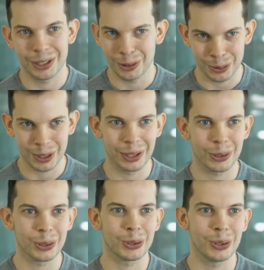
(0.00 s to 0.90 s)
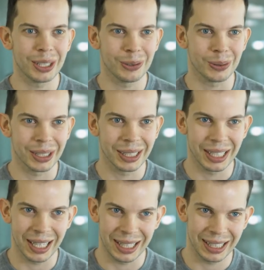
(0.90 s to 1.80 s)
You can talk to anyone,
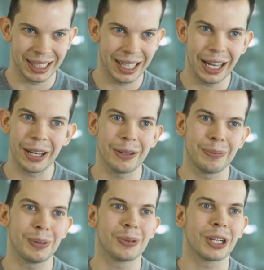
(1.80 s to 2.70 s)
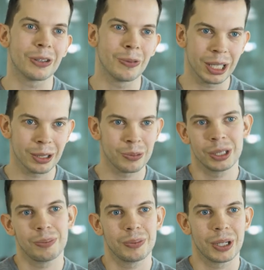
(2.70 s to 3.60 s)
and people are available
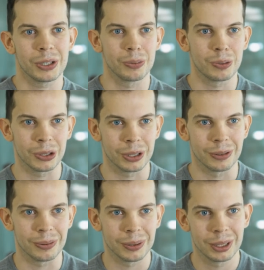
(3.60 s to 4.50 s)
and people are supportive.